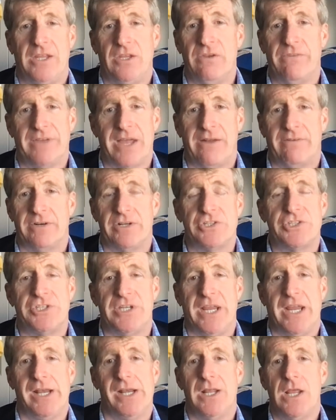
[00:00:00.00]
you've ever
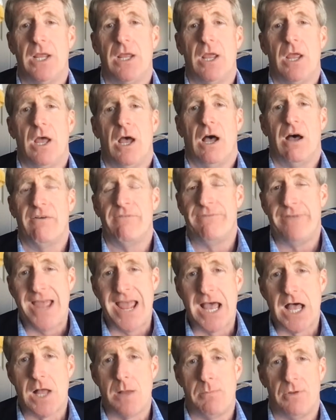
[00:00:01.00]
seen,
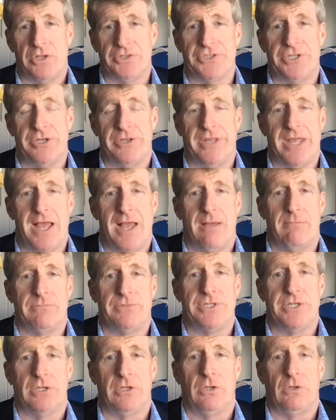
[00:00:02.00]
available to them
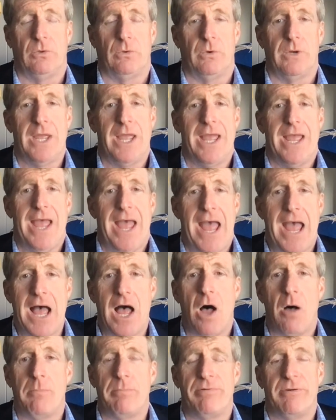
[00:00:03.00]
to
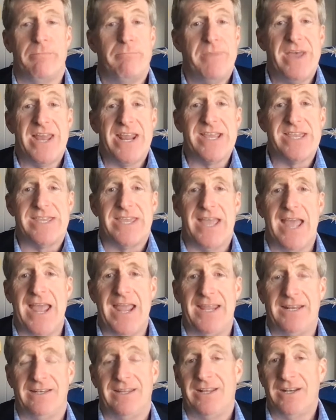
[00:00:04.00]
help
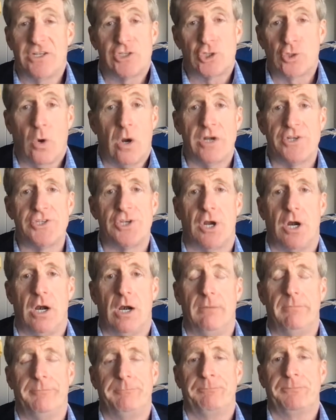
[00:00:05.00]
mitigate in a short
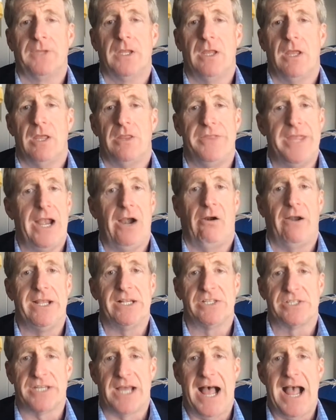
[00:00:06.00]
term their
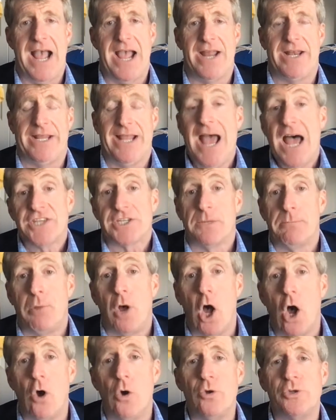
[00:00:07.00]
anxiety, as
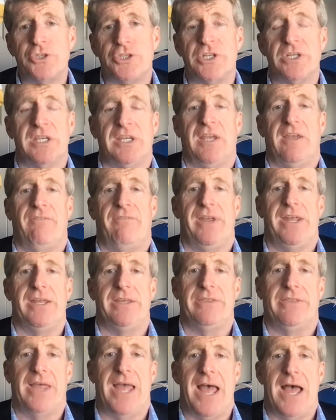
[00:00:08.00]
opposed to
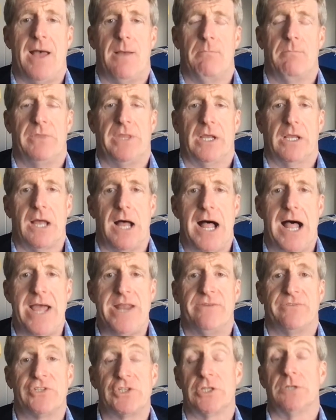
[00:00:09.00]
giving them the
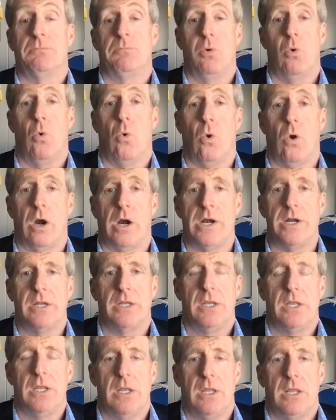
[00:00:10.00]
kind of support
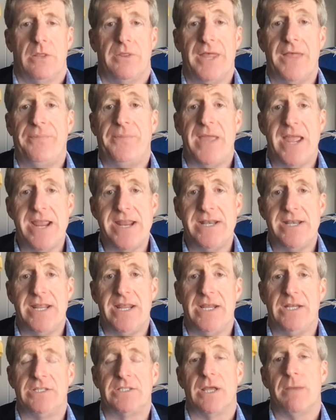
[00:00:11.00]
that they
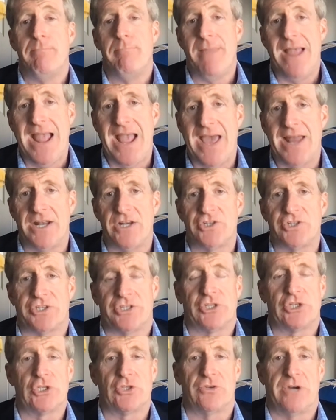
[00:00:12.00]
need to manage
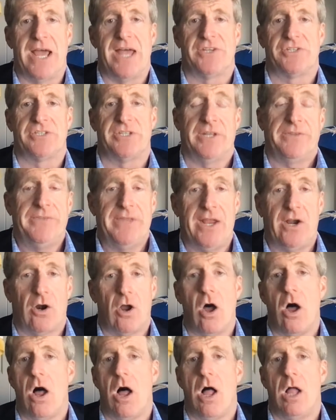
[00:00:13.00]
the stress that they're
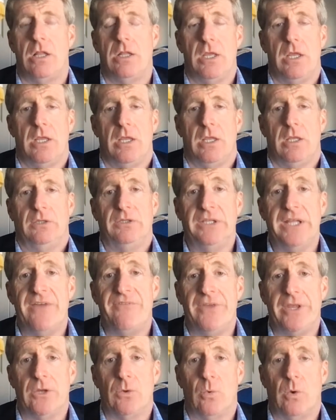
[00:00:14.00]
all
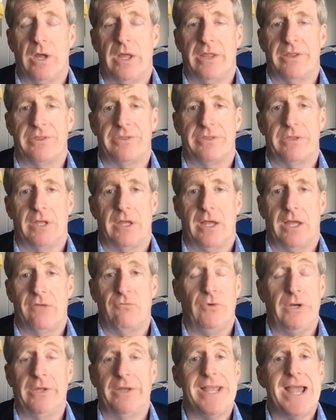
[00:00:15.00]
living with,
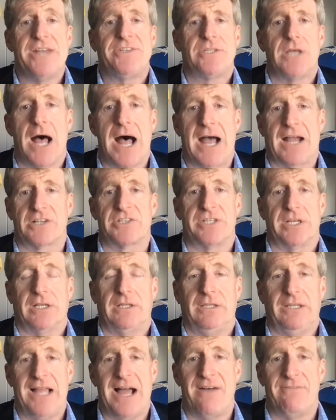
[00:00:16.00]
really at
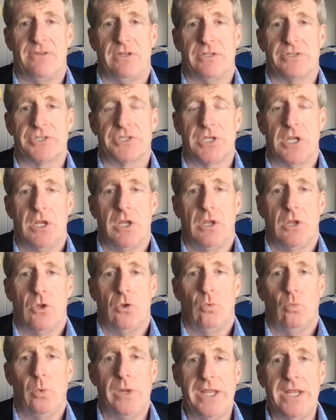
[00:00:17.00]
toxic levels.
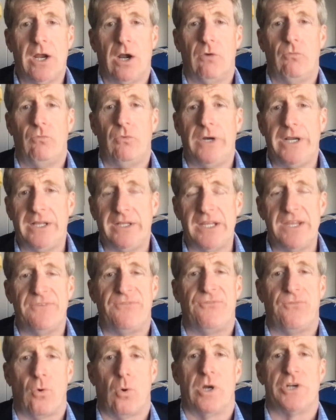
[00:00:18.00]
We are really
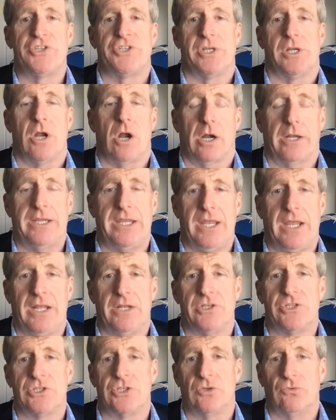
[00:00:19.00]
forcing our
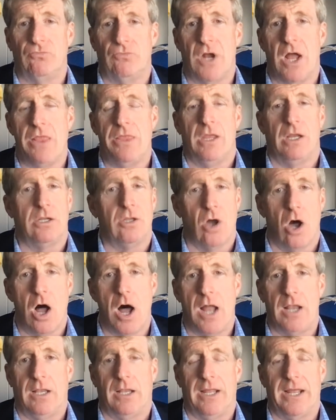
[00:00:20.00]
kids to run the
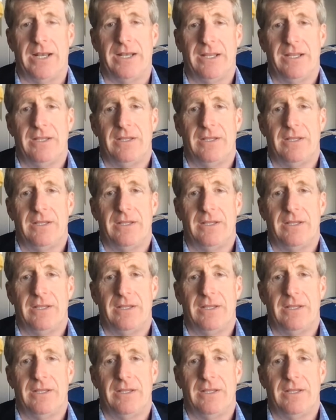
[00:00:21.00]
gauntlet.